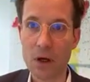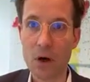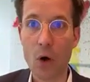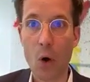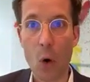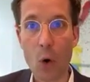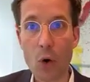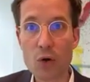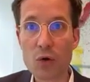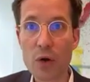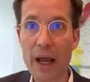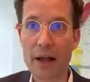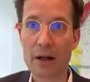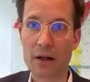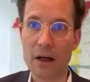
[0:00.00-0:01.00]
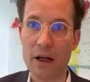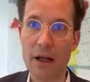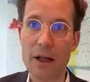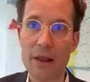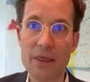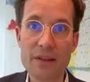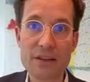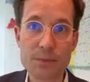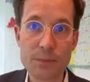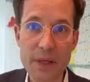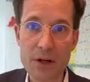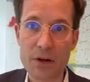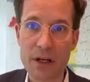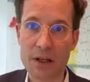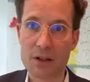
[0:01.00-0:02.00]
Altogether, this
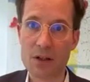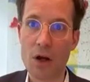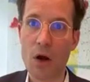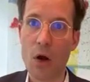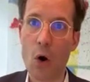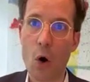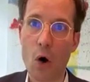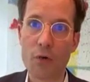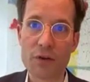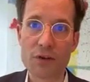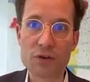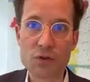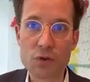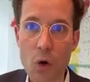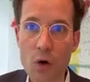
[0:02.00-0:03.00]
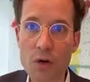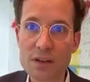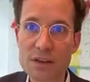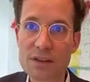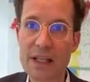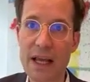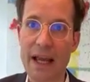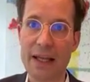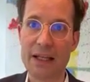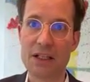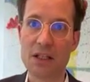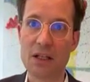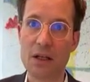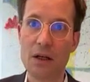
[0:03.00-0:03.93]
period of a strong state,